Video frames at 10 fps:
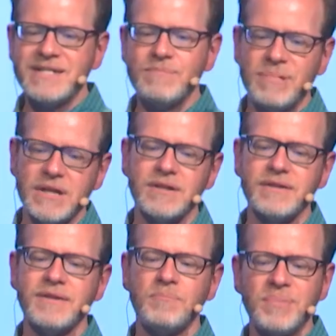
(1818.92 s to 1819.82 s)
to
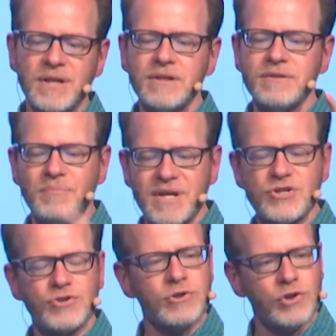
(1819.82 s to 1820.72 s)
build the build,
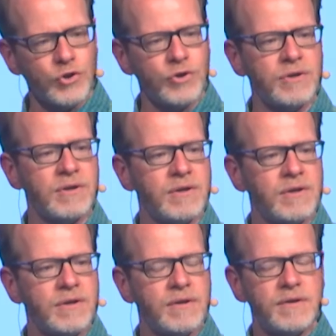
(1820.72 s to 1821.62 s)
measure, learn
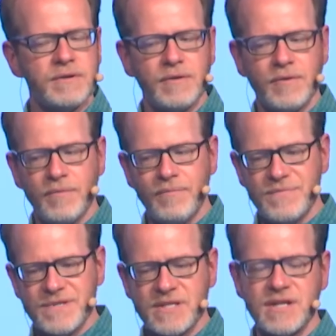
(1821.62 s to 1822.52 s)

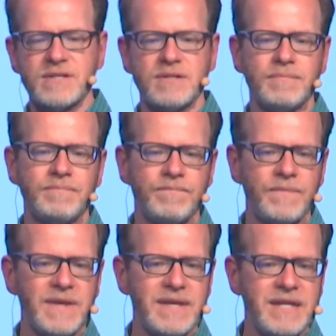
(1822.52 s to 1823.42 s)
system
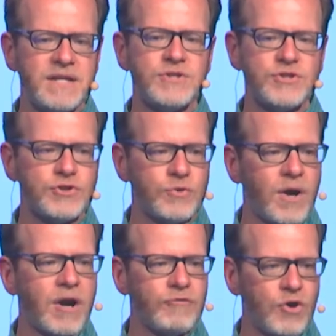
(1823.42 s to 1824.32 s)
into
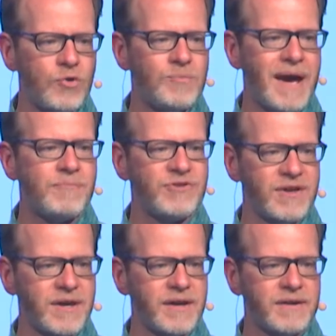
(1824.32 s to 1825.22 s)
our roadmap
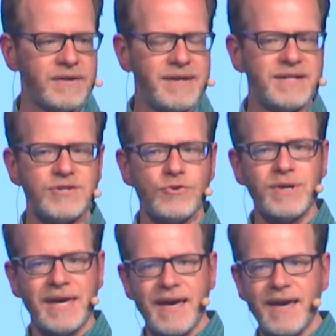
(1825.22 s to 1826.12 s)
thinking. It's
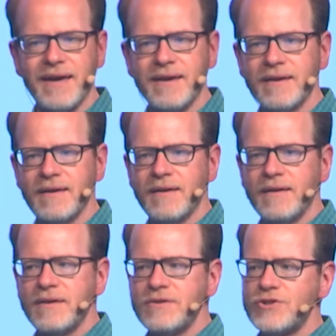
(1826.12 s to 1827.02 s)
okay
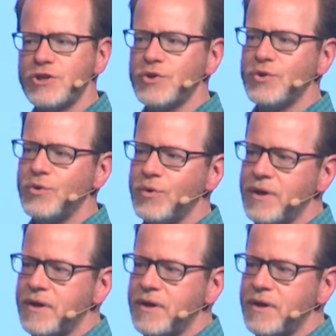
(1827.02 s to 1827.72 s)
to